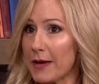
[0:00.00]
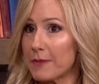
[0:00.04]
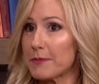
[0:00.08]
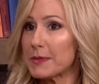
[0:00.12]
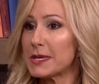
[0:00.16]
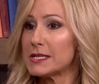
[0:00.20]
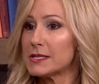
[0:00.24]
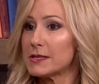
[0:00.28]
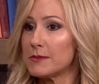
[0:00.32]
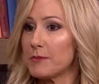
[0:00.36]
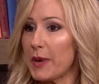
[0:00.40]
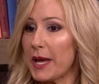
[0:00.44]

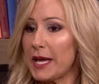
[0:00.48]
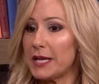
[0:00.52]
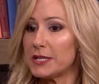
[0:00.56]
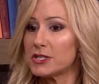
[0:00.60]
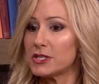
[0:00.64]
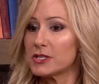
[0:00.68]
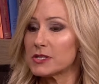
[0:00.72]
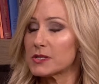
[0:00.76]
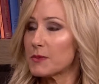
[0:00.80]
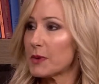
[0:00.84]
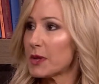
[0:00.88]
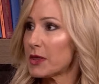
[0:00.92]
families and
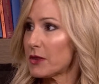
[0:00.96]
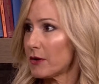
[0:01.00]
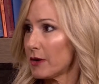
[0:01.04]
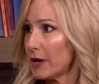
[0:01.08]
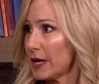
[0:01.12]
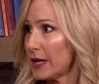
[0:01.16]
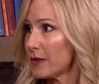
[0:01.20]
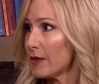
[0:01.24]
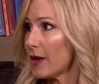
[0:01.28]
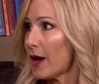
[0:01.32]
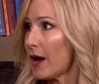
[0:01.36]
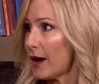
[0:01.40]
patients when
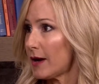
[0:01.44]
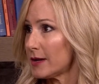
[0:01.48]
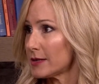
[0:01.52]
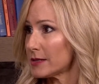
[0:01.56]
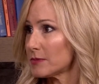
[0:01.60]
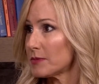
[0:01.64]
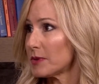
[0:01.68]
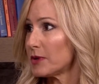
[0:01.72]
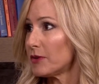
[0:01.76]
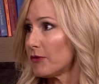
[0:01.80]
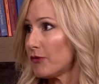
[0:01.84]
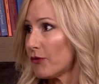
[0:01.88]
they're in the
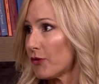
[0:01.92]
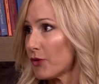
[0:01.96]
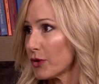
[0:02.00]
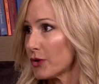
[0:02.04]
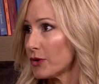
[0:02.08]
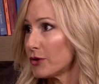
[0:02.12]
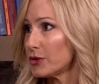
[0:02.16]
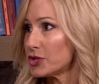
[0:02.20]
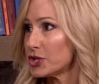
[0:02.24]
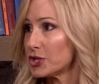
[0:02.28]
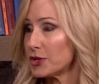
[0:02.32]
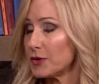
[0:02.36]
hospital
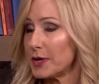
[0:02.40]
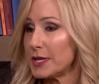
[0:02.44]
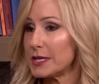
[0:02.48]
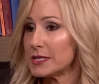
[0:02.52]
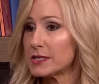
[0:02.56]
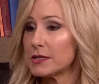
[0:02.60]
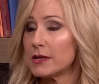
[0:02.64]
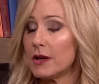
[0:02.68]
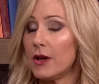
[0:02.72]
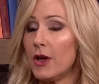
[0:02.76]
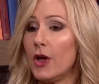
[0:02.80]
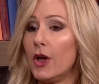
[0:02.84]
for their
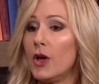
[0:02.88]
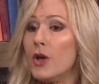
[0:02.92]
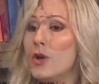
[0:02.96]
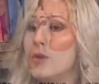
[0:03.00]
choice.